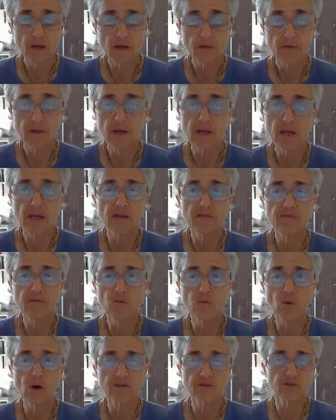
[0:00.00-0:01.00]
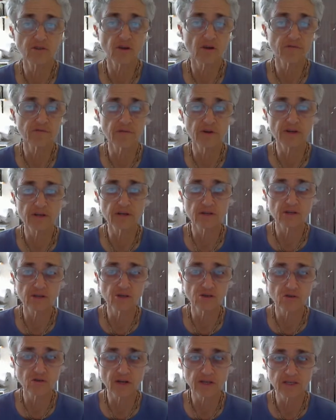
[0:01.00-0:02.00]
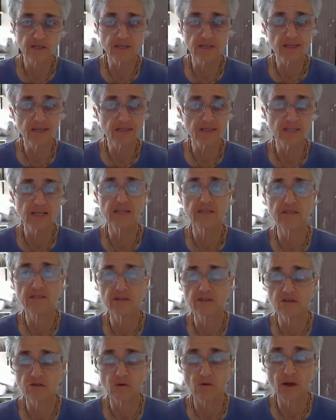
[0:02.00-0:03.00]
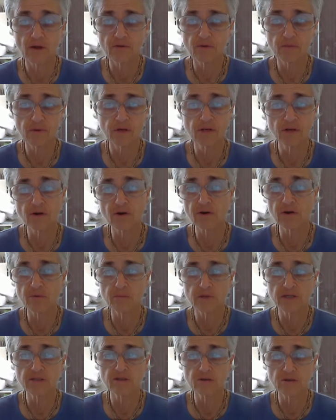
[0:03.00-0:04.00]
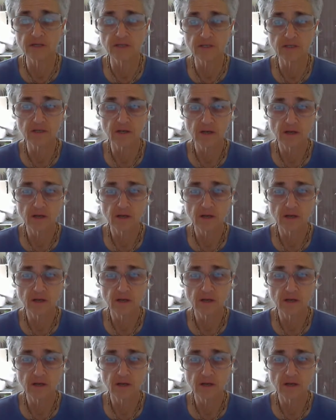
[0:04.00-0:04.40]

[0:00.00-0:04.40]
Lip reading: then even while suffering distressing diseases or other material miseries,